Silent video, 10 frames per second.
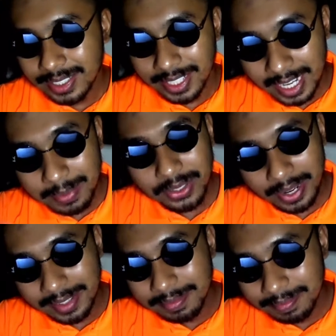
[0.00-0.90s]
The game is
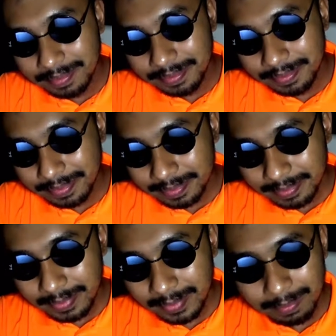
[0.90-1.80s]
great,
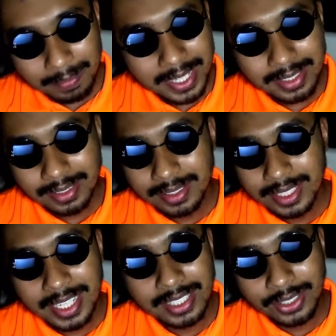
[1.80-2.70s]
but
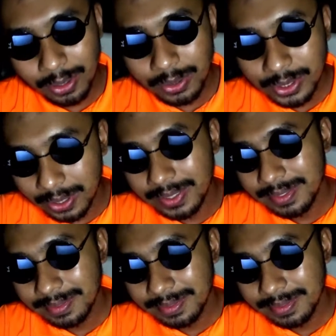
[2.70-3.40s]
it is so short